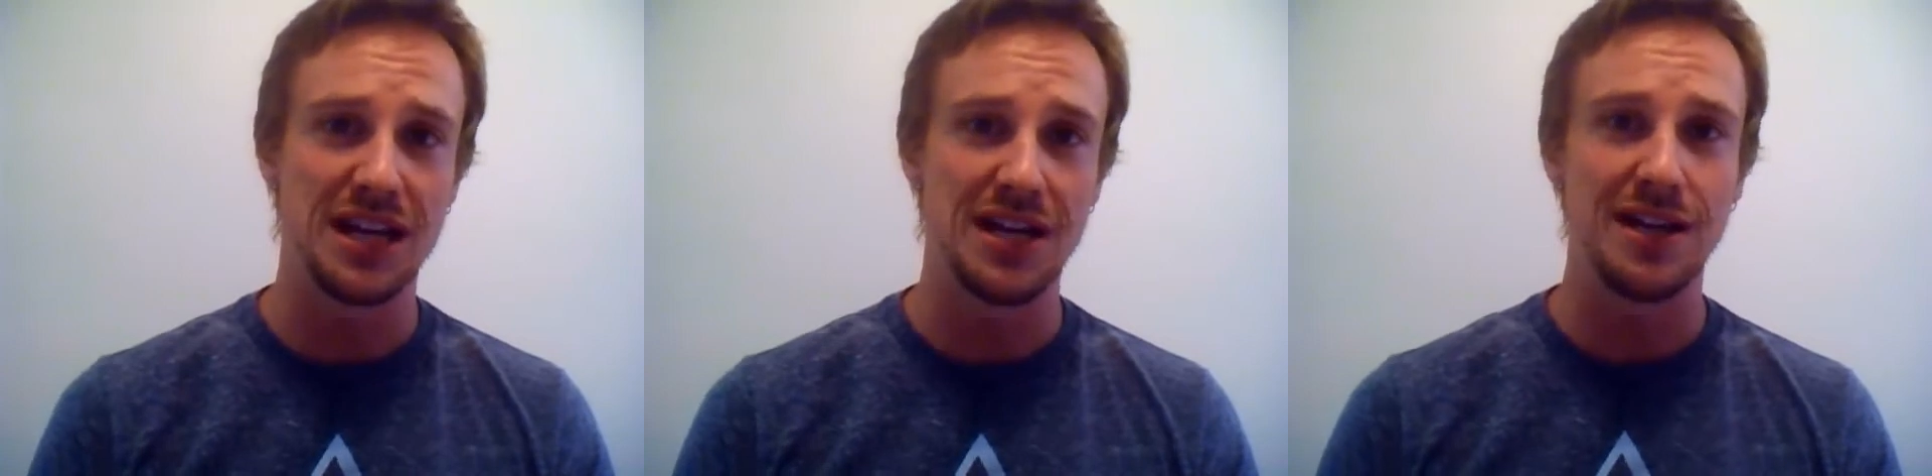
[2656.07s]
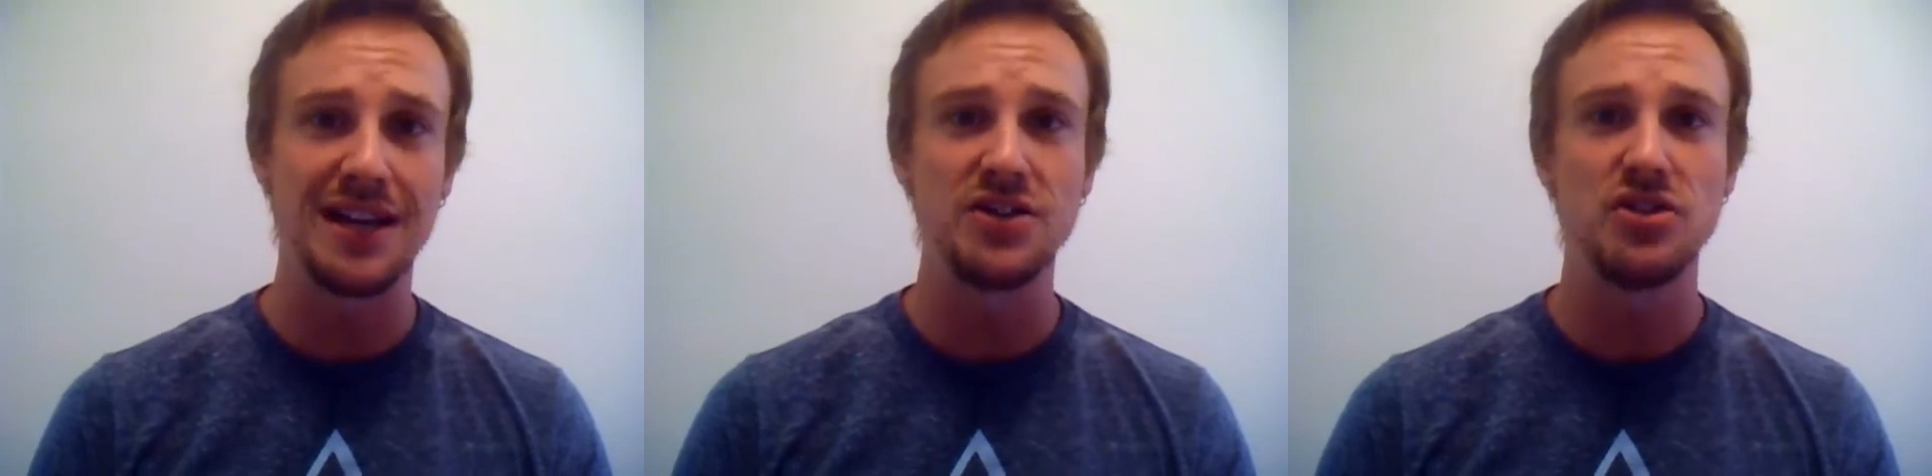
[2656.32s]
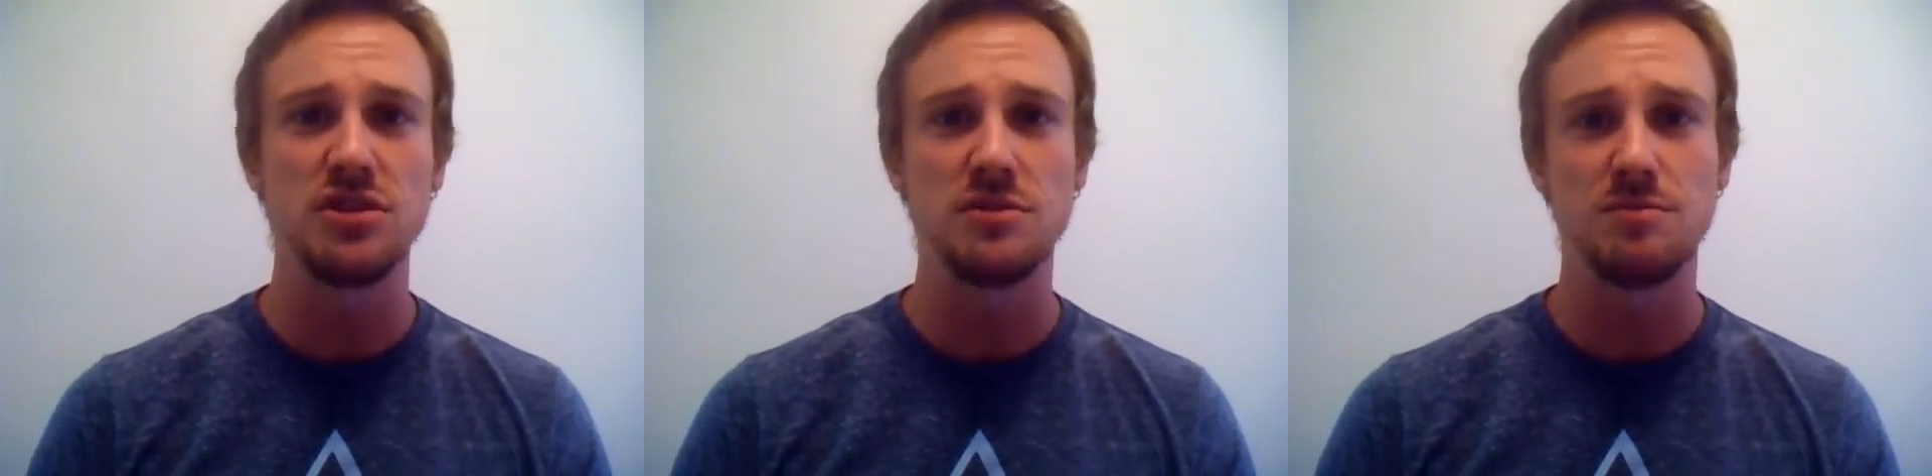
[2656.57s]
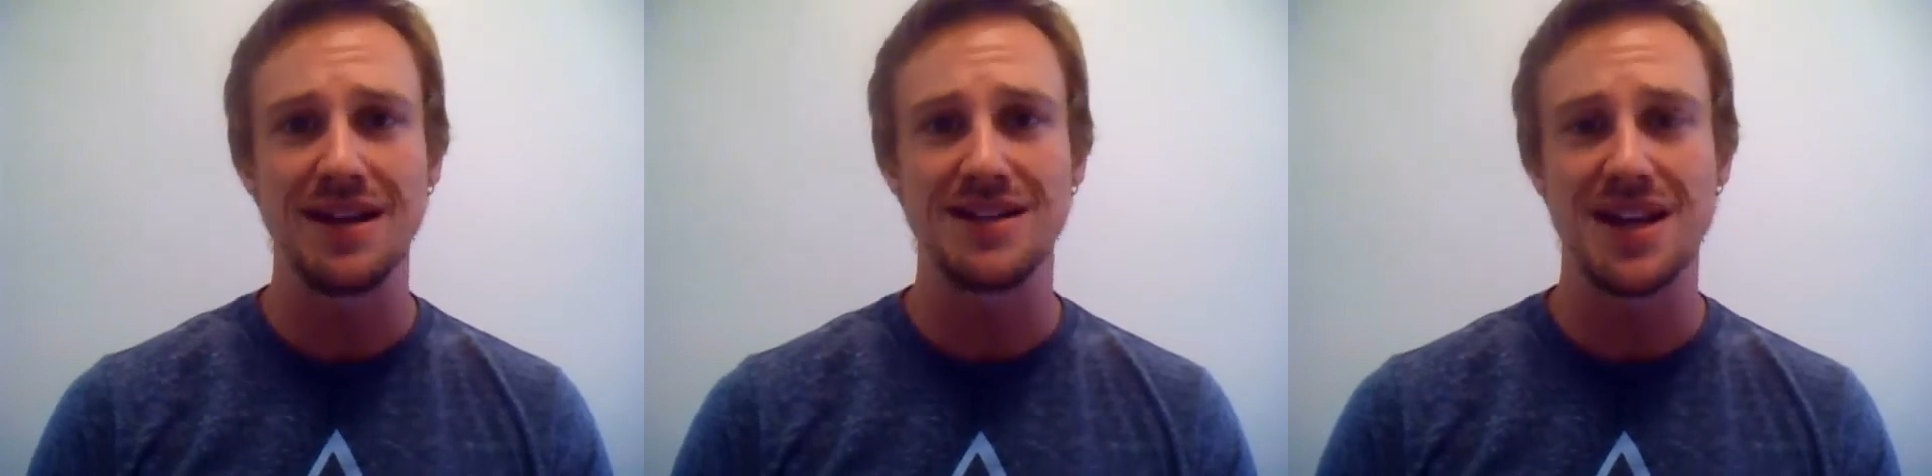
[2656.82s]
It allows you to
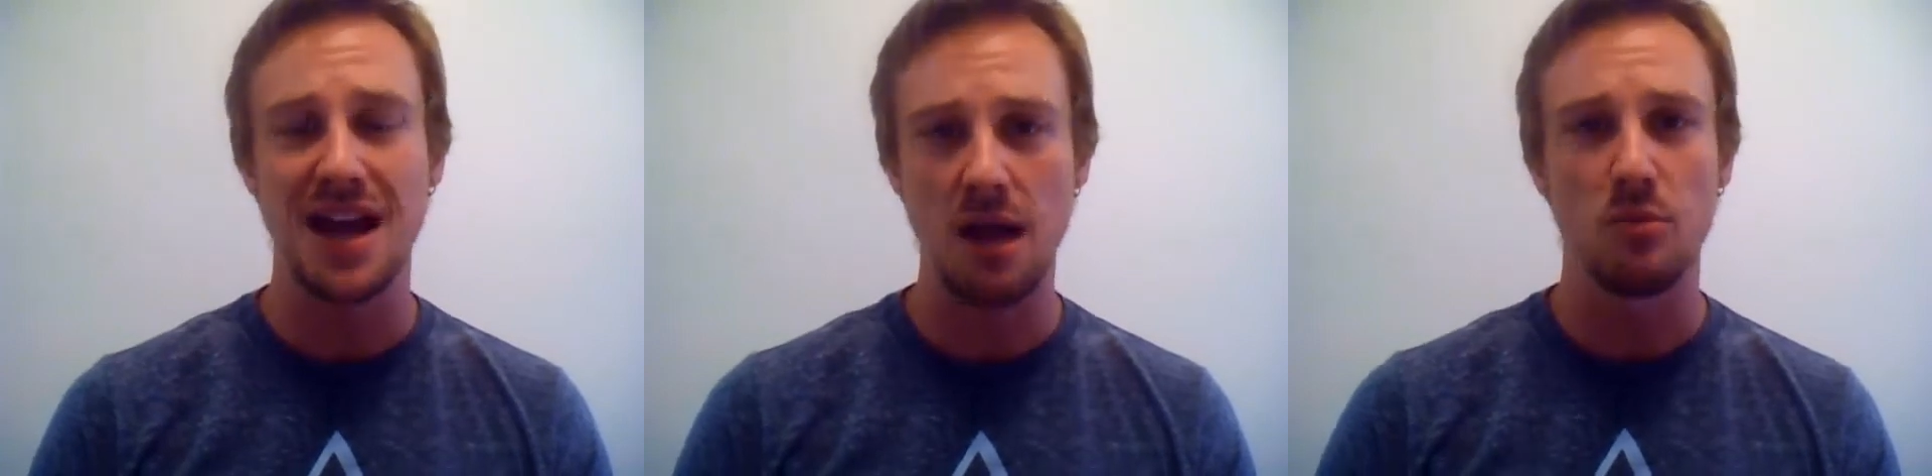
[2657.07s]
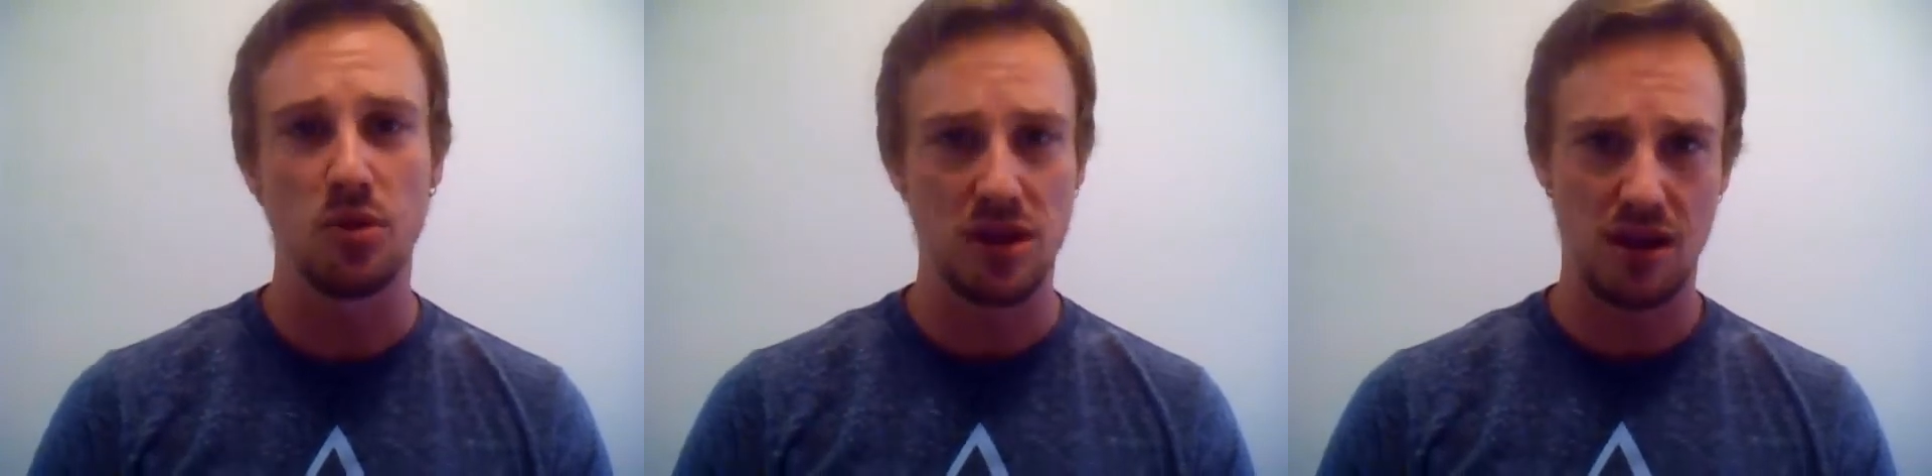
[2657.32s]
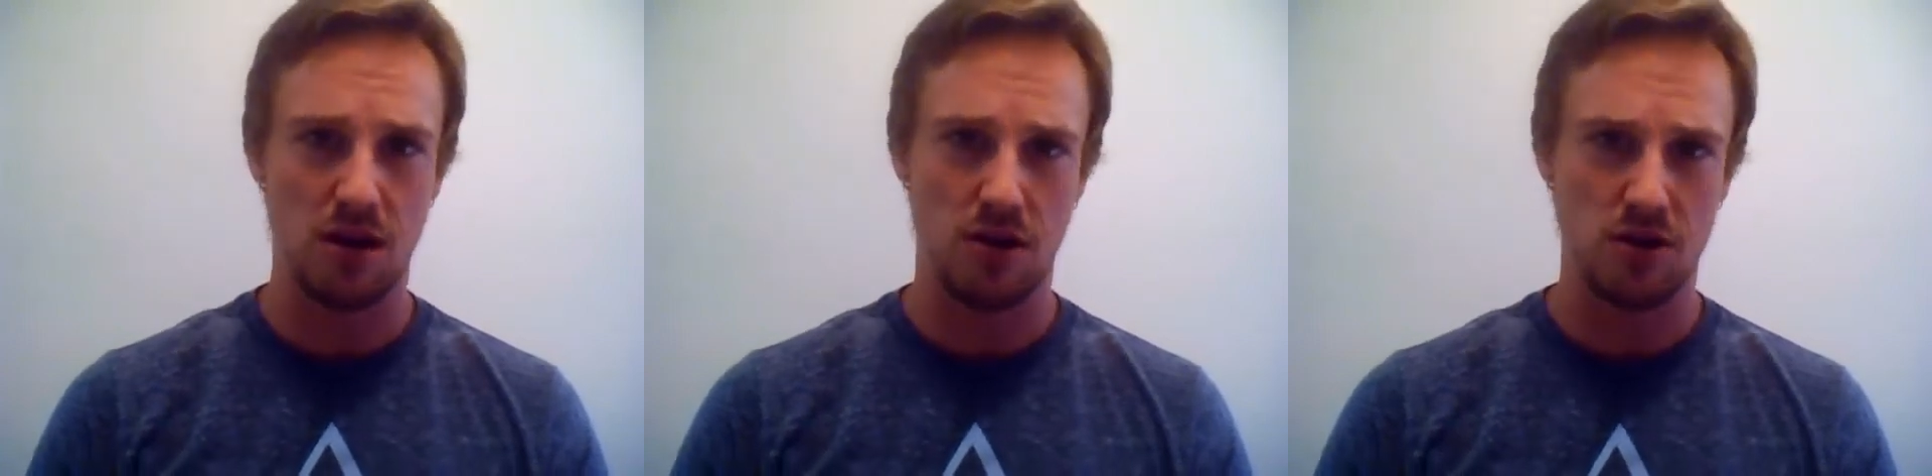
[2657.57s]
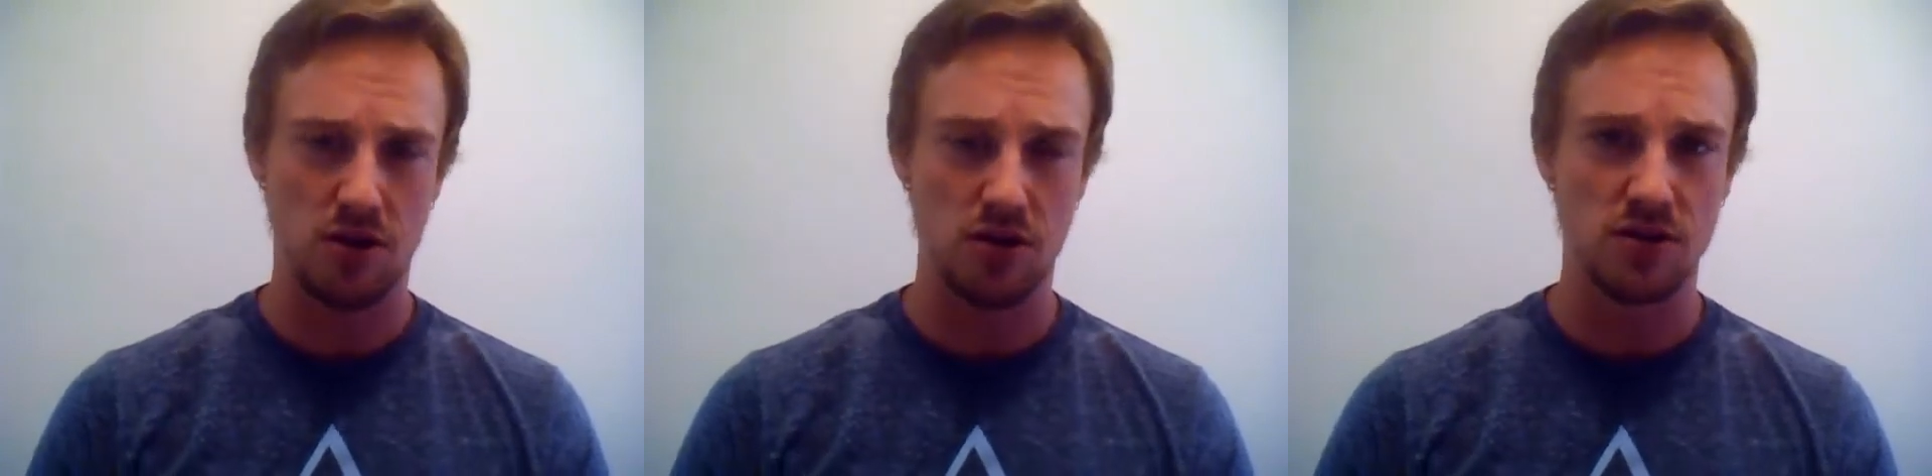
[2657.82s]
spend time with the
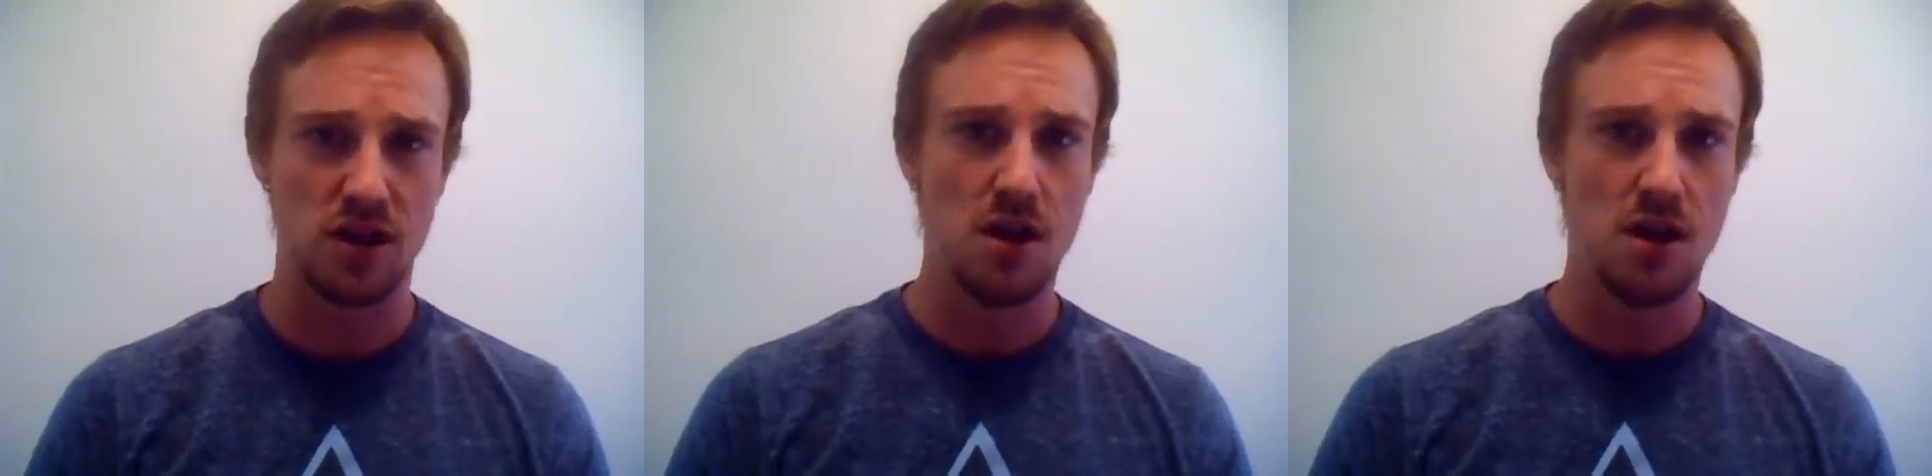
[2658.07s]
characters